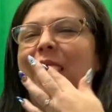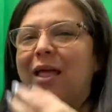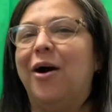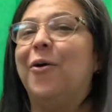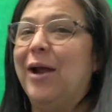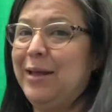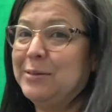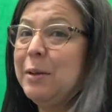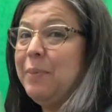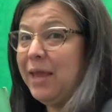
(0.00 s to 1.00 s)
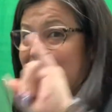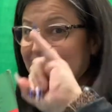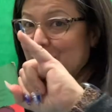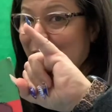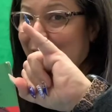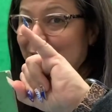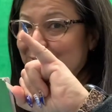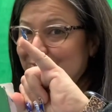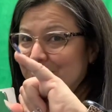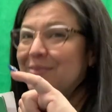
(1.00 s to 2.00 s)
All right, pinky swear?
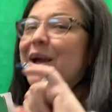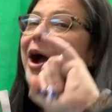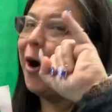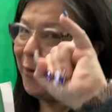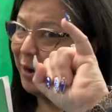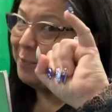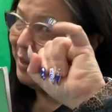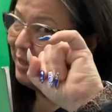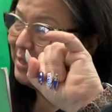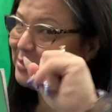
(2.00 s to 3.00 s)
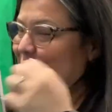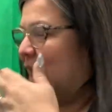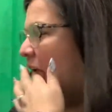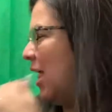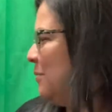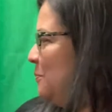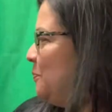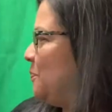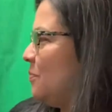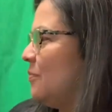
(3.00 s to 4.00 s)
All right, pinky swear.
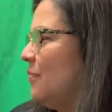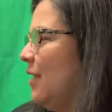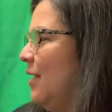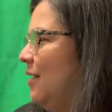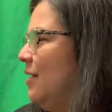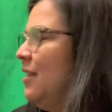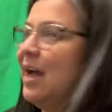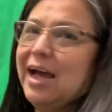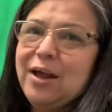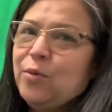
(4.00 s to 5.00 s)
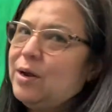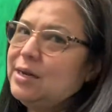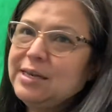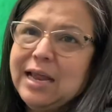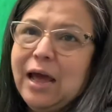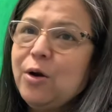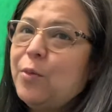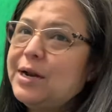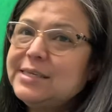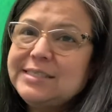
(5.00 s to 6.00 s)
Yeah, I don't want to I don't
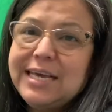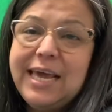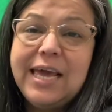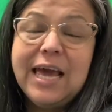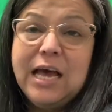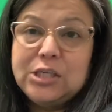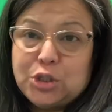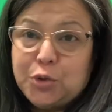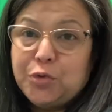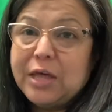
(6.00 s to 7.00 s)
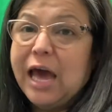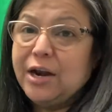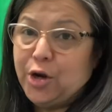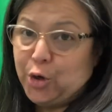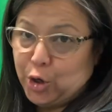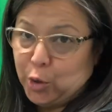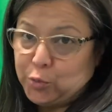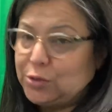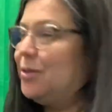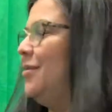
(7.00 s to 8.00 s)
want to dig a tooth out of your nose.